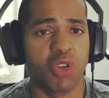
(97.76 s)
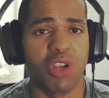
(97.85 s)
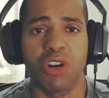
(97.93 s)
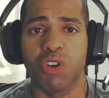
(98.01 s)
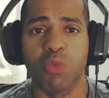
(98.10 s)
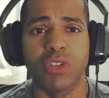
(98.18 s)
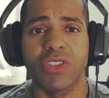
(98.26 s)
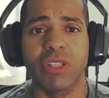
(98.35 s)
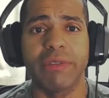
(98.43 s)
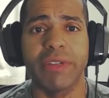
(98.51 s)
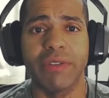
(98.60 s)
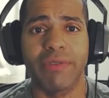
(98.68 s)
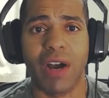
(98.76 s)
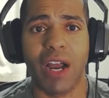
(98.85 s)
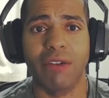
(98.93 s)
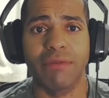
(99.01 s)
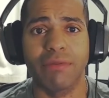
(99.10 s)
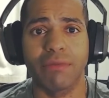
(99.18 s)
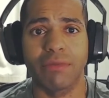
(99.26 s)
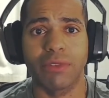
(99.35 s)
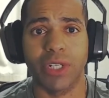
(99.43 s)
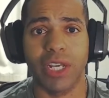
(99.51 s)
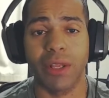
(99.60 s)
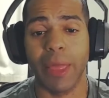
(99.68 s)
175.
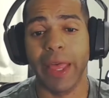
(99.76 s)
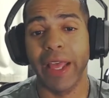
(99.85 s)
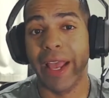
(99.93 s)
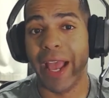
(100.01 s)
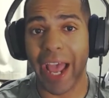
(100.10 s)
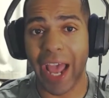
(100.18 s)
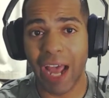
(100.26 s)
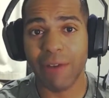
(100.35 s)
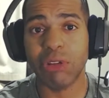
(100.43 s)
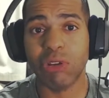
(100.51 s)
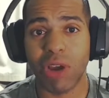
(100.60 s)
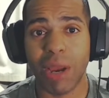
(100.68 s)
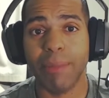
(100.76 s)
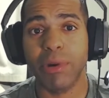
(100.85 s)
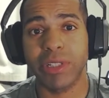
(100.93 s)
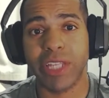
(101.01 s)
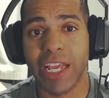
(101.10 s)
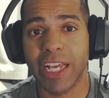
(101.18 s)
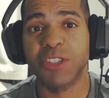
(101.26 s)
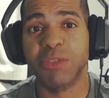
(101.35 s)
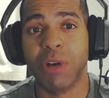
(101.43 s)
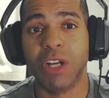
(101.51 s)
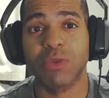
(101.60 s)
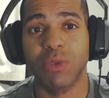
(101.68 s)
Okay. After I bought that
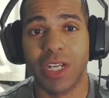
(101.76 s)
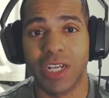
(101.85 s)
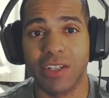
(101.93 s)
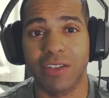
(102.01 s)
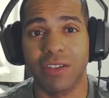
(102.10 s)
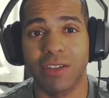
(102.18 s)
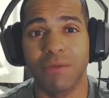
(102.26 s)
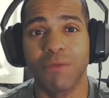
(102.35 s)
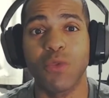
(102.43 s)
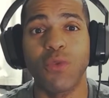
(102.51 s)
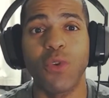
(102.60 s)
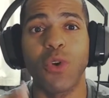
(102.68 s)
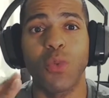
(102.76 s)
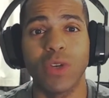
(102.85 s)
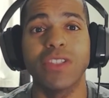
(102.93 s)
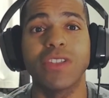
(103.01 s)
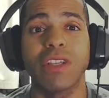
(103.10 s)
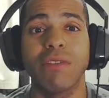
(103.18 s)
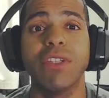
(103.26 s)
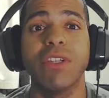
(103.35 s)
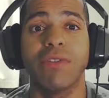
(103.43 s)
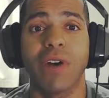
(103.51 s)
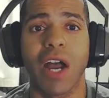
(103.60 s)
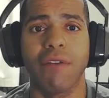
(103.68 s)
Xbox One S for
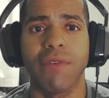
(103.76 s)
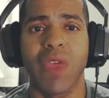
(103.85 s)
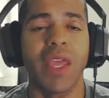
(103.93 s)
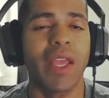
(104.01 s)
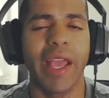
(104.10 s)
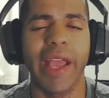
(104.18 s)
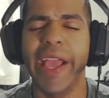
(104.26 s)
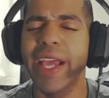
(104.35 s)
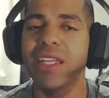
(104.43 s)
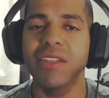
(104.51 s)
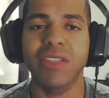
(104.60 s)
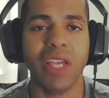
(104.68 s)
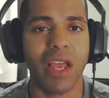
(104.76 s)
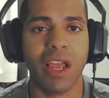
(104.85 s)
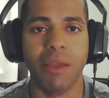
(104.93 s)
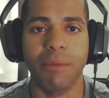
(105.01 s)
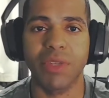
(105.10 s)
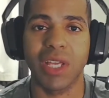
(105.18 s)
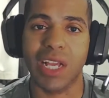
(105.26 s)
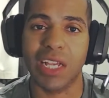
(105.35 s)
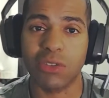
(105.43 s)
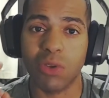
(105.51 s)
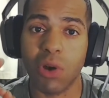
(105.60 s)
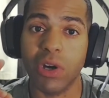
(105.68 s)
175, anytime that I
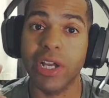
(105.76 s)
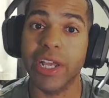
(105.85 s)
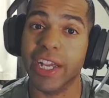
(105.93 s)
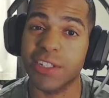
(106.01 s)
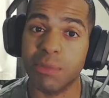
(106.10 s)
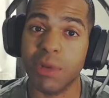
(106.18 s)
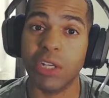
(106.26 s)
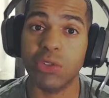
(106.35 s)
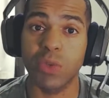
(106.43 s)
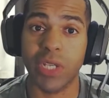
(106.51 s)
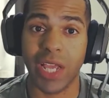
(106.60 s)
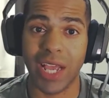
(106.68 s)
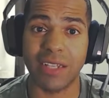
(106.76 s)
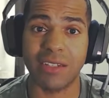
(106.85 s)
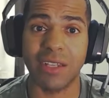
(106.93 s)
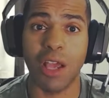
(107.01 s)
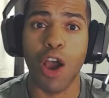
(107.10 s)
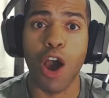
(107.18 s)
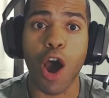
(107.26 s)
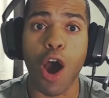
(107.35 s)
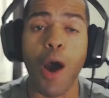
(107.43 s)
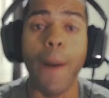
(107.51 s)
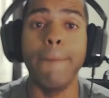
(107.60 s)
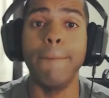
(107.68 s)
saw an Xbox One S
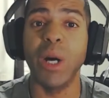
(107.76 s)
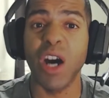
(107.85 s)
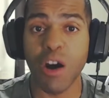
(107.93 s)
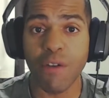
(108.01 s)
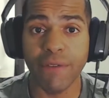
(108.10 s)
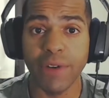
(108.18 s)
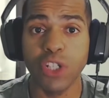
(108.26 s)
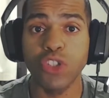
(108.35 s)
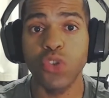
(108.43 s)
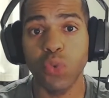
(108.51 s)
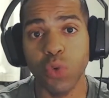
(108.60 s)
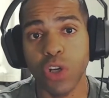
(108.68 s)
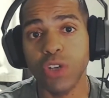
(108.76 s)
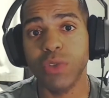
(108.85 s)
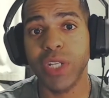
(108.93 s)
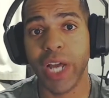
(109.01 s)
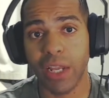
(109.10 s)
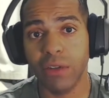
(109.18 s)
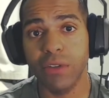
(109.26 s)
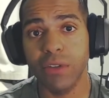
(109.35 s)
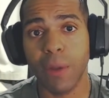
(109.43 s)
above $200,